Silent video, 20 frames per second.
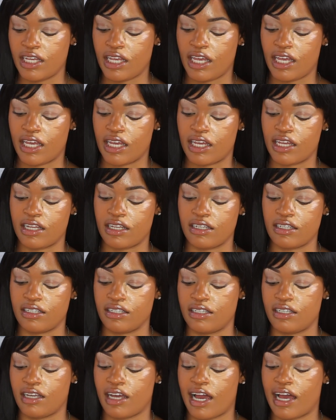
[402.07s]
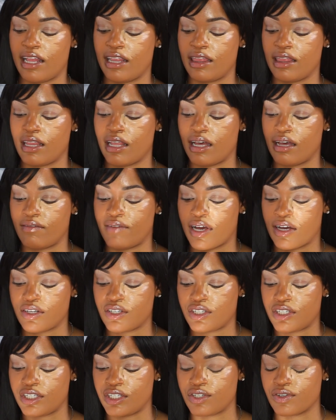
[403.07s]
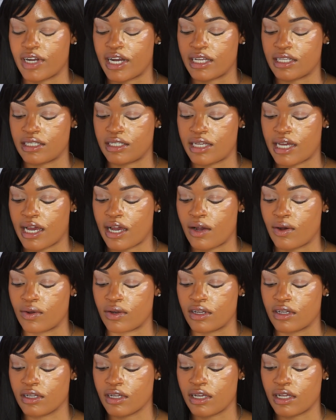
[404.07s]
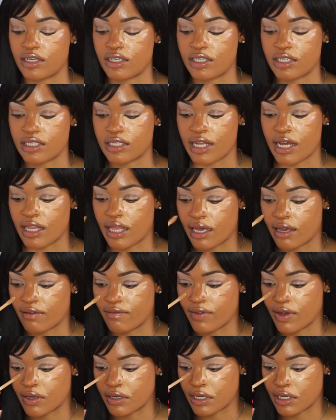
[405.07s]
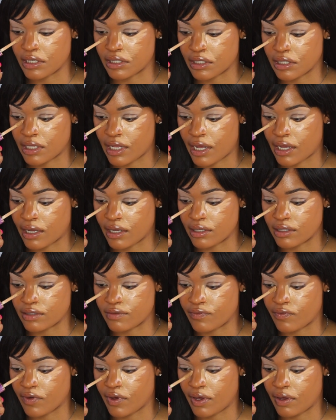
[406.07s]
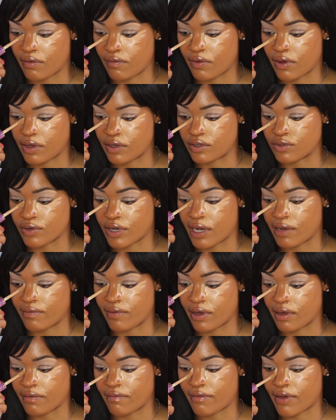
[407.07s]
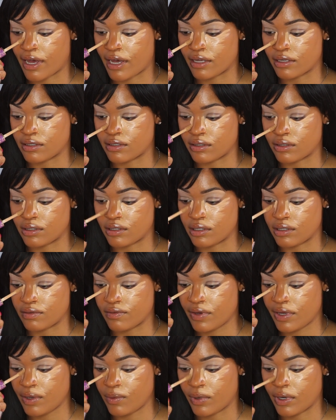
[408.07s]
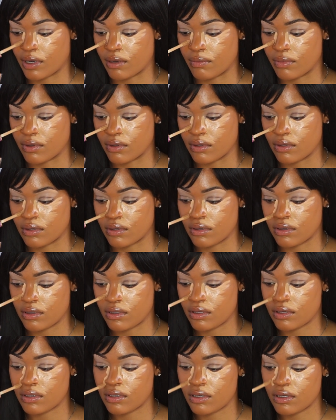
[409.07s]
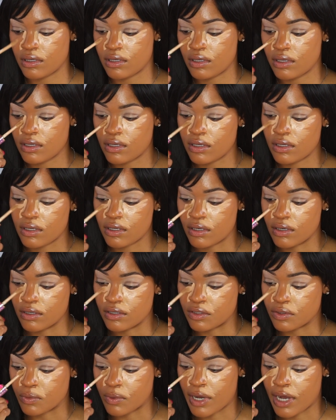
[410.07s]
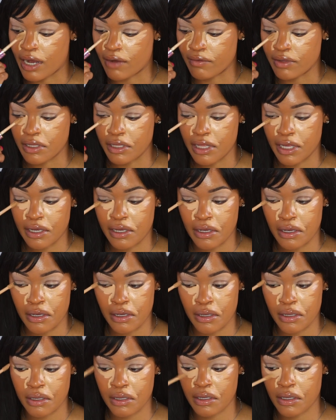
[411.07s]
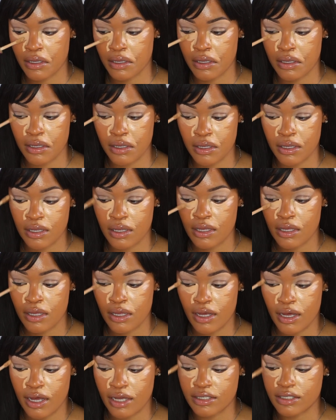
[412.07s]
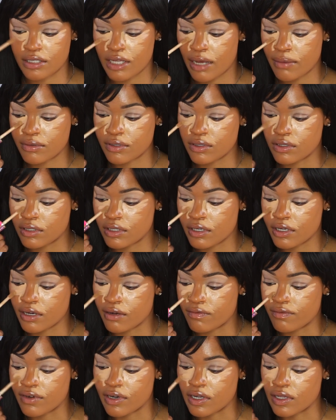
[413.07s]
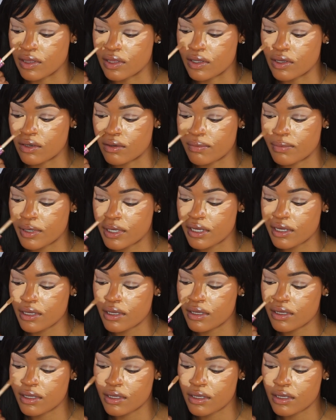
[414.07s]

And I love how she dries down. And she's not like a foundation that gets very, very dry very fast. So she's very workable. That's why I really like her. I stopped using her for a little bit.